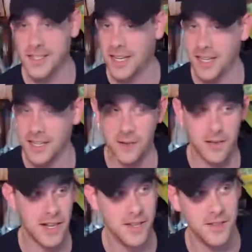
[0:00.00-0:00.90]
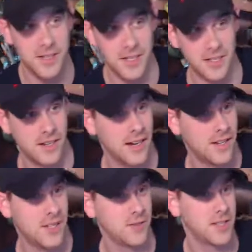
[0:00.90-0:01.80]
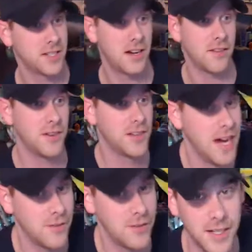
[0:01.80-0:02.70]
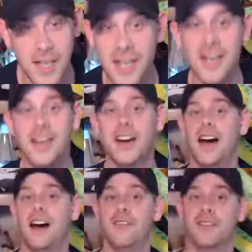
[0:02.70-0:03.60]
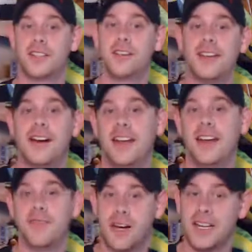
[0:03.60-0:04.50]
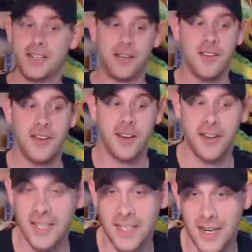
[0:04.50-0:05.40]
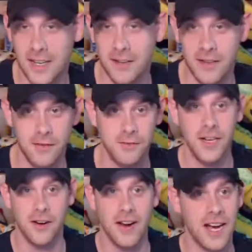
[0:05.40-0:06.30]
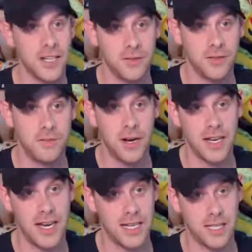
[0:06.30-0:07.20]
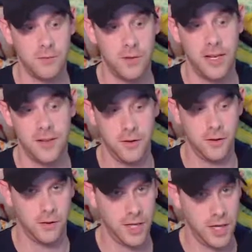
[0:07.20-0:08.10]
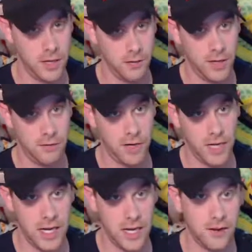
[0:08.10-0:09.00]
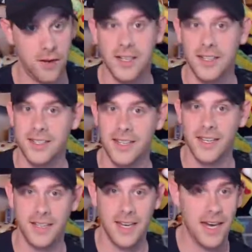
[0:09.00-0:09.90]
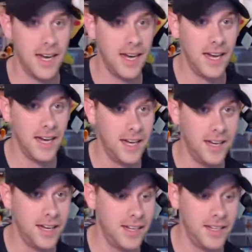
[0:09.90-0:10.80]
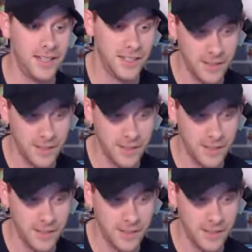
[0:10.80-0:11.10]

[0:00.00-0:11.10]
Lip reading: going ahead and just shooting us off on that one. What's going on, everybody? Tony the Arcade Dad here, and we are actually broadcasting with Noladad08 right now. Say yay!